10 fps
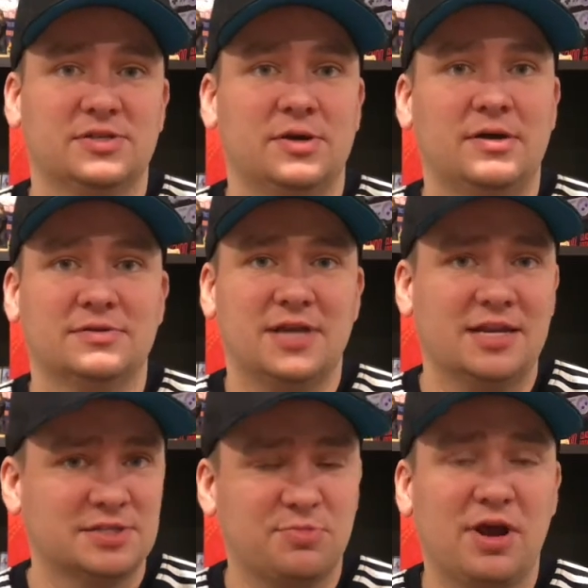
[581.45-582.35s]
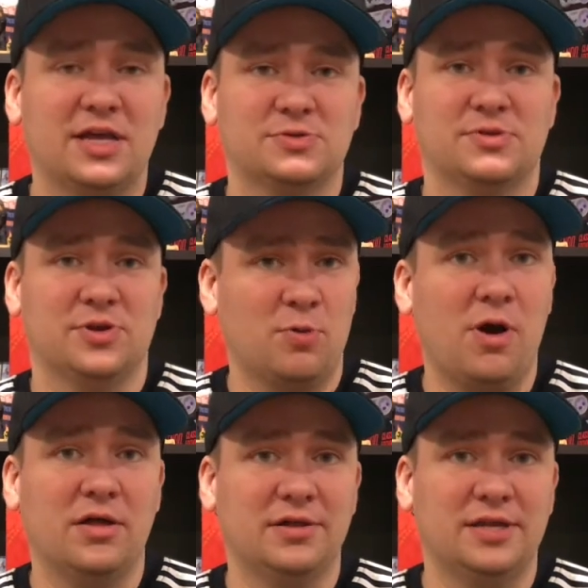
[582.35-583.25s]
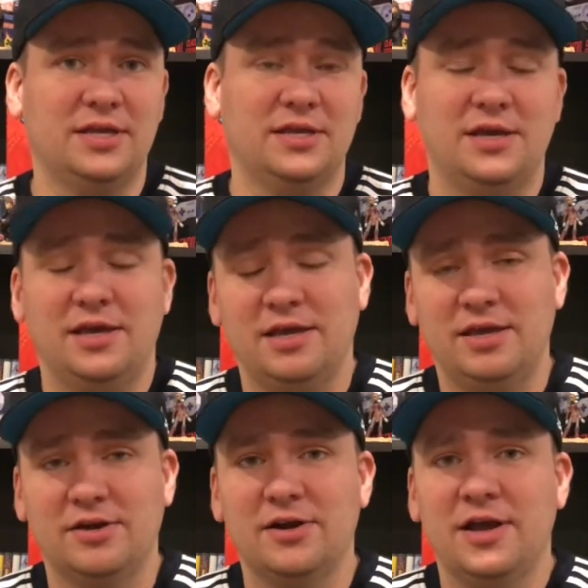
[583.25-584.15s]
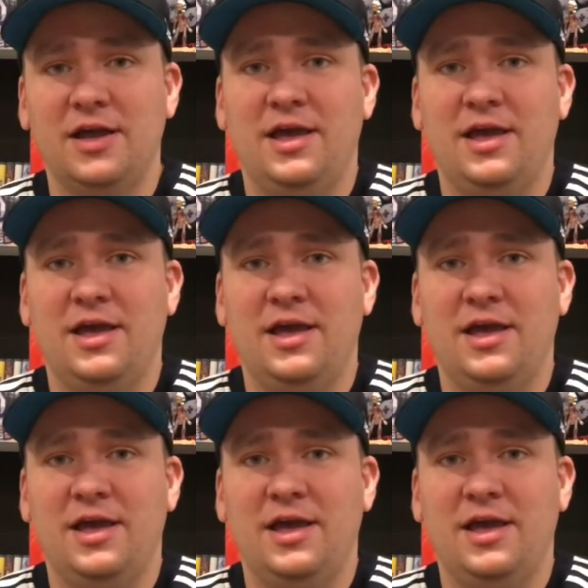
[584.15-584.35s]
So I was kind of surprised with the quality here.